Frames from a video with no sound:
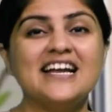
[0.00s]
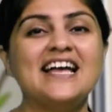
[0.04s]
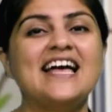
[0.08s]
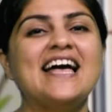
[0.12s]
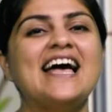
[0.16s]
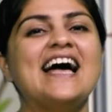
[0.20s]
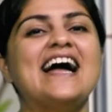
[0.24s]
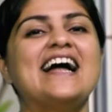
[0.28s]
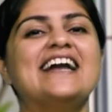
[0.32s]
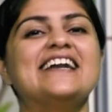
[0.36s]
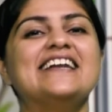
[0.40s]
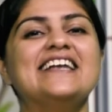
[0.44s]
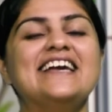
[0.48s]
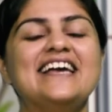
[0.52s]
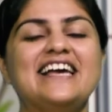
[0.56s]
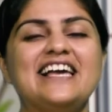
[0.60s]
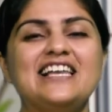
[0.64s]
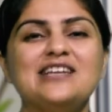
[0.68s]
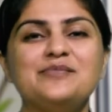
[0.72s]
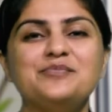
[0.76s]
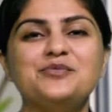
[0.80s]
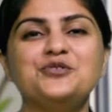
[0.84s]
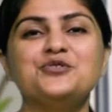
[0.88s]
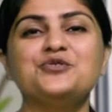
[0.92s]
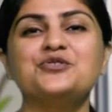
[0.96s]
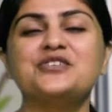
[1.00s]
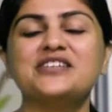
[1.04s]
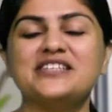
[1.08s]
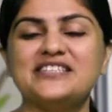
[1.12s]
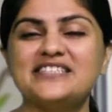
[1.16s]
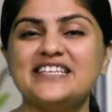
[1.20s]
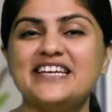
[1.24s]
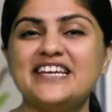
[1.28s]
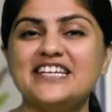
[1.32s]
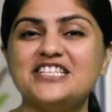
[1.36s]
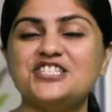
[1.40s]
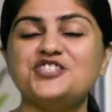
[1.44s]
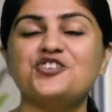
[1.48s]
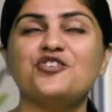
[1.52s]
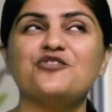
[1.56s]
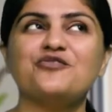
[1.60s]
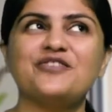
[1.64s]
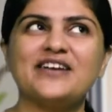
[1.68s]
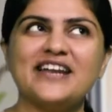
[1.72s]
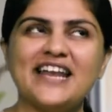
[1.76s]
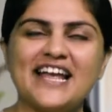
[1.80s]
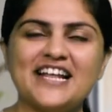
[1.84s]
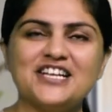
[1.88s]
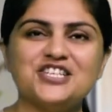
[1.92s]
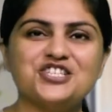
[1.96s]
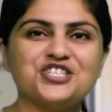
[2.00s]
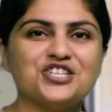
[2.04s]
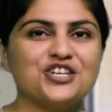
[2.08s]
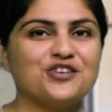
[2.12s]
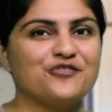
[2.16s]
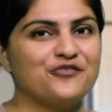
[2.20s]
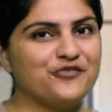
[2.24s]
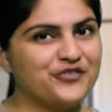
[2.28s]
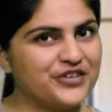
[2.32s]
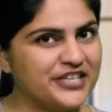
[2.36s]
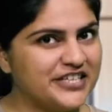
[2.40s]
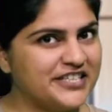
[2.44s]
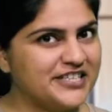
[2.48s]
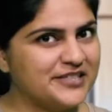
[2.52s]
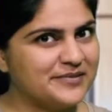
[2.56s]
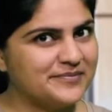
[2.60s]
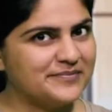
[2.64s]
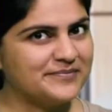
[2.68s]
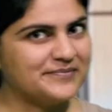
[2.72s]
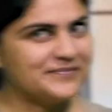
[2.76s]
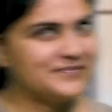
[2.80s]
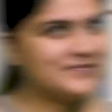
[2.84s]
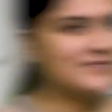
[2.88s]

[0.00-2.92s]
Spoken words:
and help you create your financial freedom.